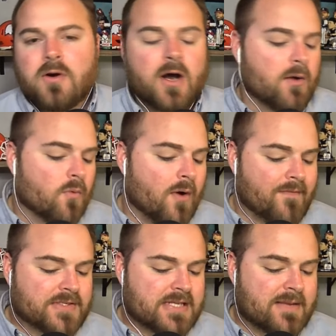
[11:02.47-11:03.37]
Uh, we'll have
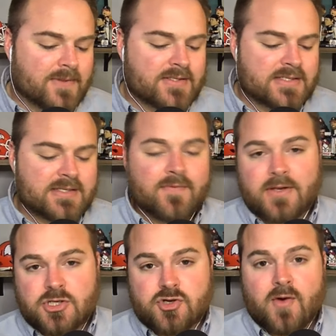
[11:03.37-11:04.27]
to see, but this is something
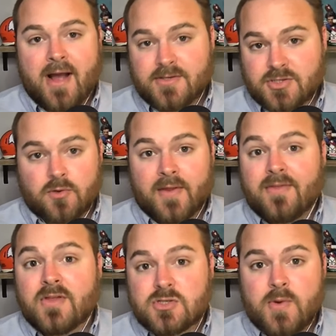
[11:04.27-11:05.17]
to track certainly
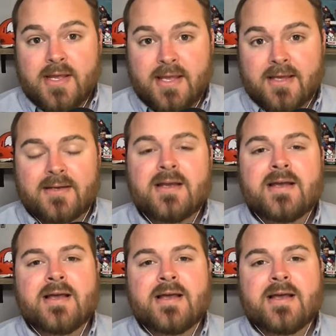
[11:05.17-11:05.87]
this weekend